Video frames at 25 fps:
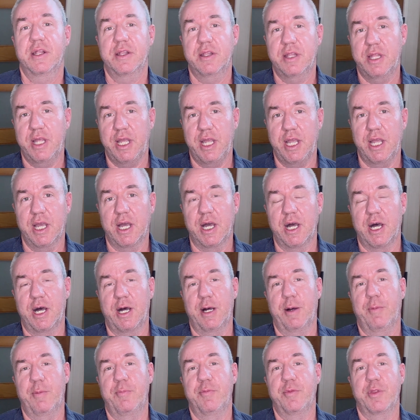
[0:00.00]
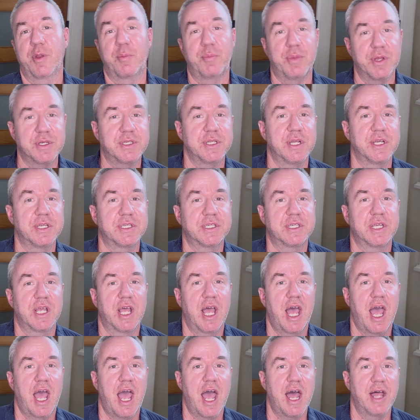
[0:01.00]
the business
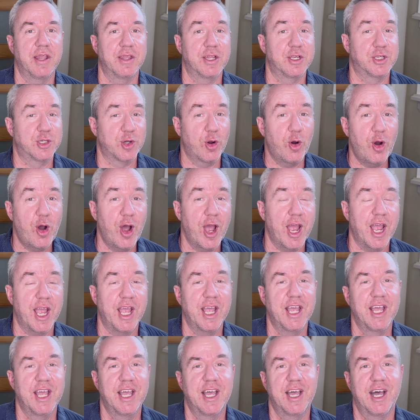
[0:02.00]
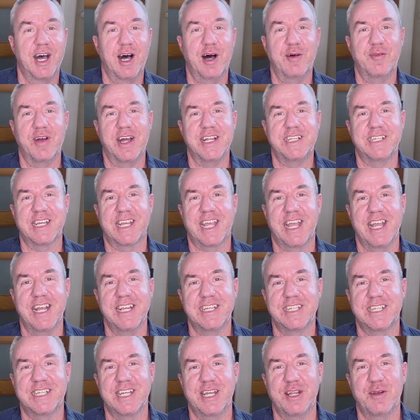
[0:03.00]
and the joy of
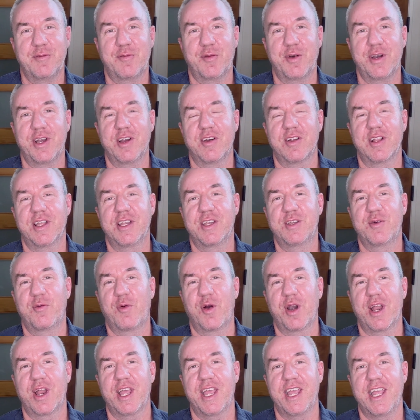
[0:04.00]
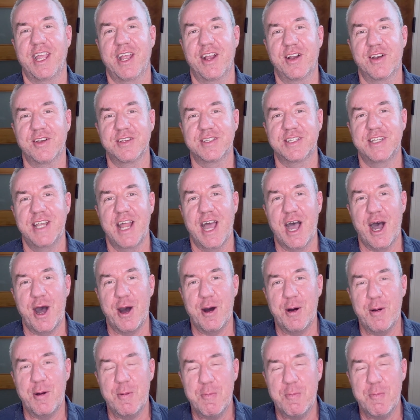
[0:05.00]
education for nearly 20 years now.